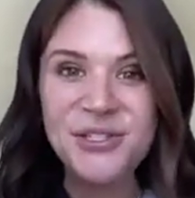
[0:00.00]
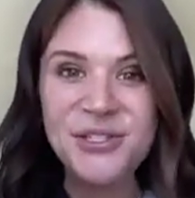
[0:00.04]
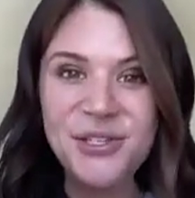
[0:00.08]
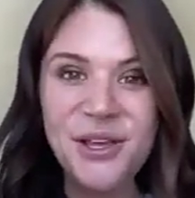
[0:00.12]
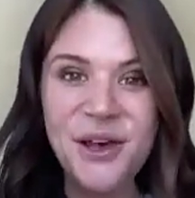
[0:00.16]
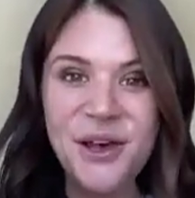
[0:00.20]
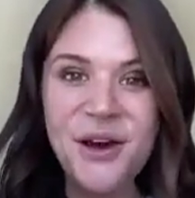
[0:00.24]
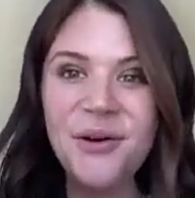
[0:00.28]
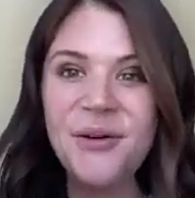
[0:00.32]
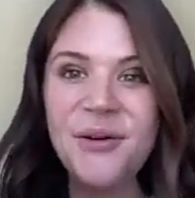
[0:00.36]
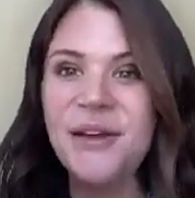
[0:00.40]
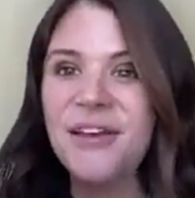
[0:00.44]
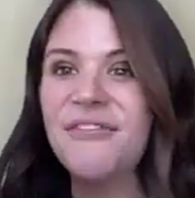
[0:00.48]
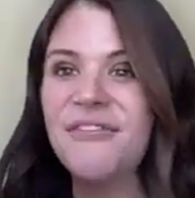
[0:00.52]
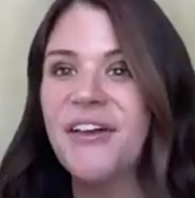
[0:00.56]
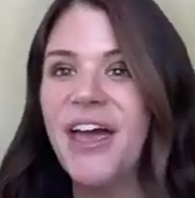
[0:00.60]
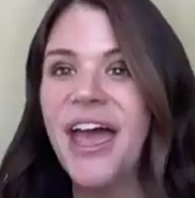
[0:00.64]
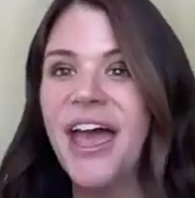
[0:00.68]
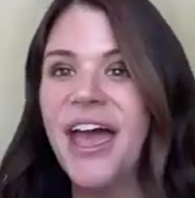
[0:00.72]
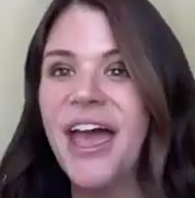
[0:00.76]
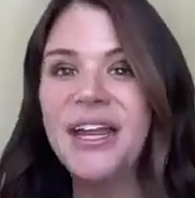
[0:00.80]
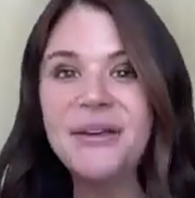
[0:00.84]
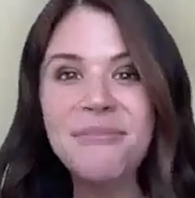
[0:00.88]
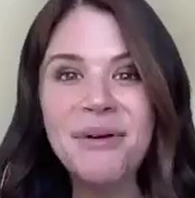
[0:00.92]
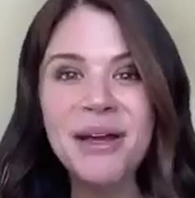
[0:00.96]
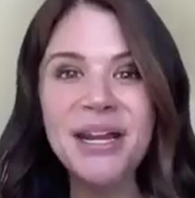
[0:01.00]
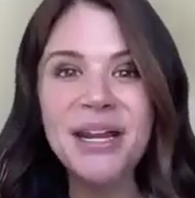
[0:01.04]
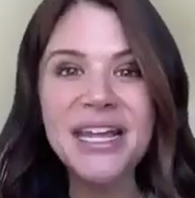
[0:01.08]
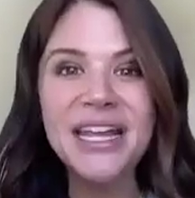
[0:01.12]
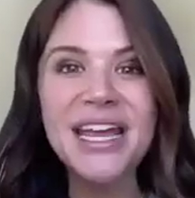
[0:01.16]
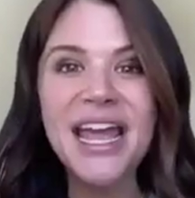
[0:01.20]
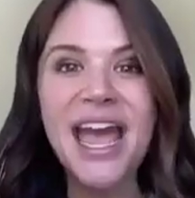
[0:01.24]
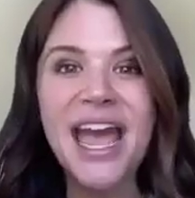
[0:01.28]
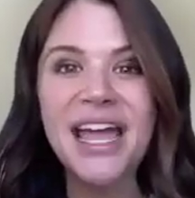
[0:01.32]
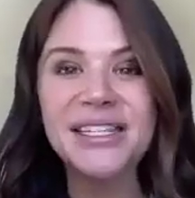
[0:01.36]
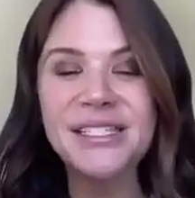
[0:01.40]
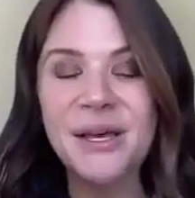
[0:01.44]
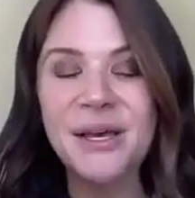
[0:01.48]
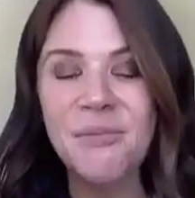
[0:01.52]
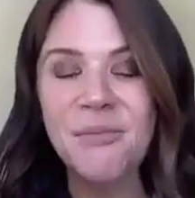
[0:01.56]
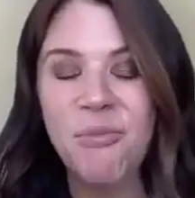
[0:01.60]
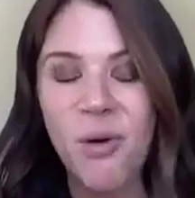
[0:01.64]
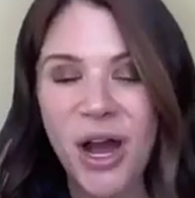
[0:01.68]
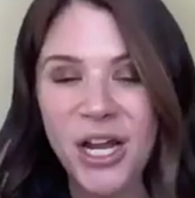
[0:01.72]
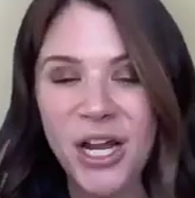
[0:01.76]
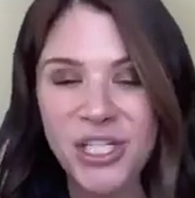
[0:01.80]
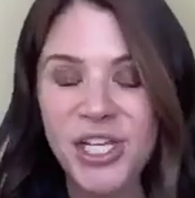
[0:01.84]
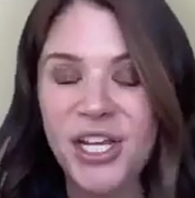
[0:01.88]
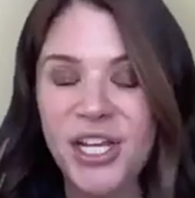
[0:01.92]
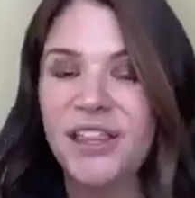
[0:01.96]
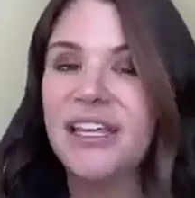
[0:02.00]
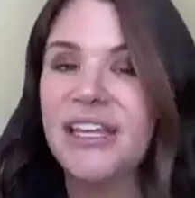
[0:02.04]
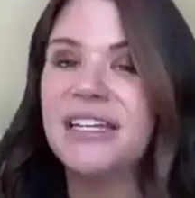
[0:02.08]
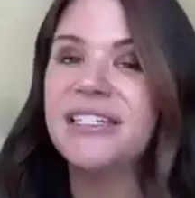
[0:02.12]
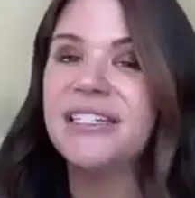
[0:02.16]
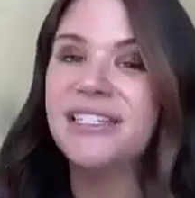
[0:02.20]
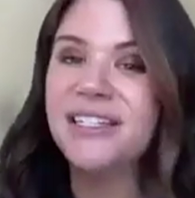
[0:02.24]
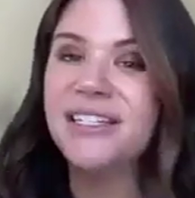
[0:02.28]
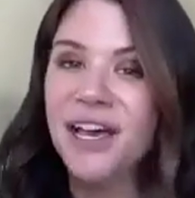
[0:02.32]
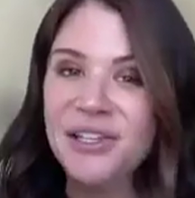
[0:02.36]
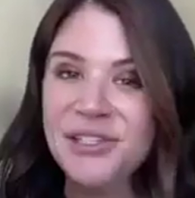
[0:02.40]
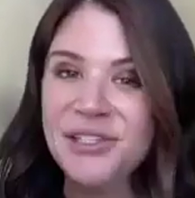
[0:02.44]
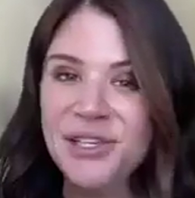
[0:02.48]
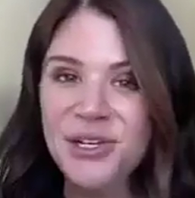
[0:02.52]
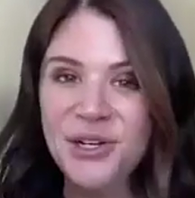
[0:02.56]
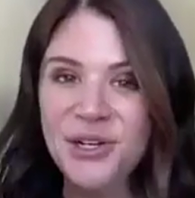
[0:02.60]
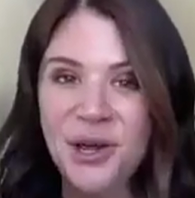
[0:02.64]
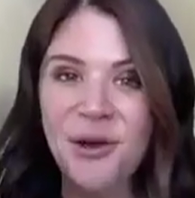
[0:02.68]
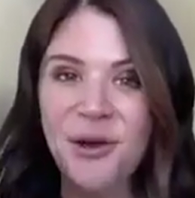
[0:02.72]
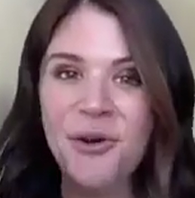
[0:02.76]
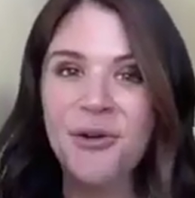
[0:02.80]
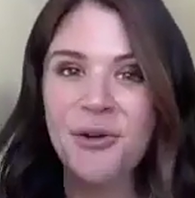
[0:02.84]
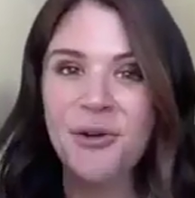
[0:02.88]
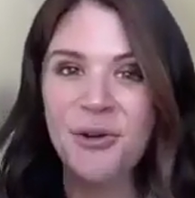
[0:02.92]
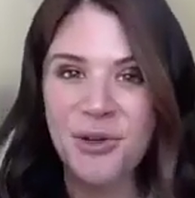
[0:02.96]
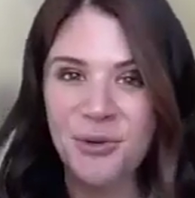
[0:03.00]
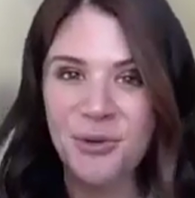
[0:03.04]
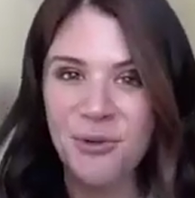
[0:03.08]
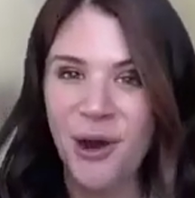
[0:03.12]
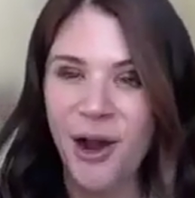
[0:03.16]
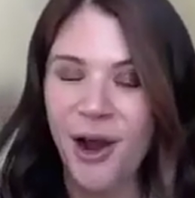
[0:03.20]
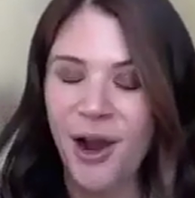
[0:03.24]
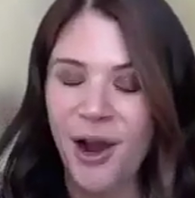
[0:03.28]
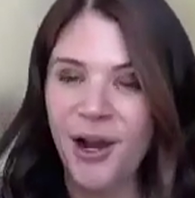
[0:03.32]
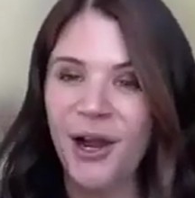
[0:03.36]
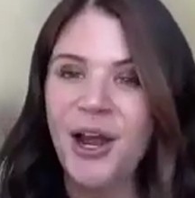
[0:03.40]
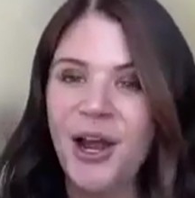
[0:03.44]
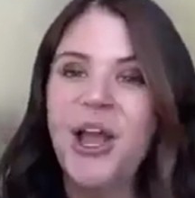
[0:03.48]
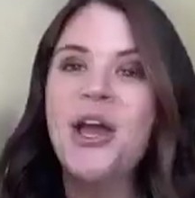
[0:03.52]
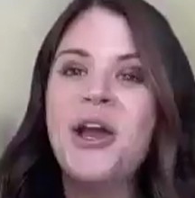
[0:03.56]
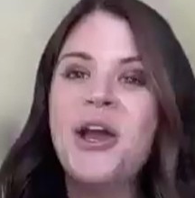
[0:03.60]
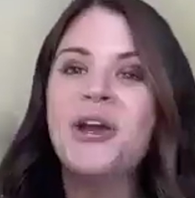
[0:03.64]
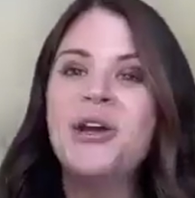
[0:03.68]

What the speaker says: So if anybody ends up watching that doesn't know who you are,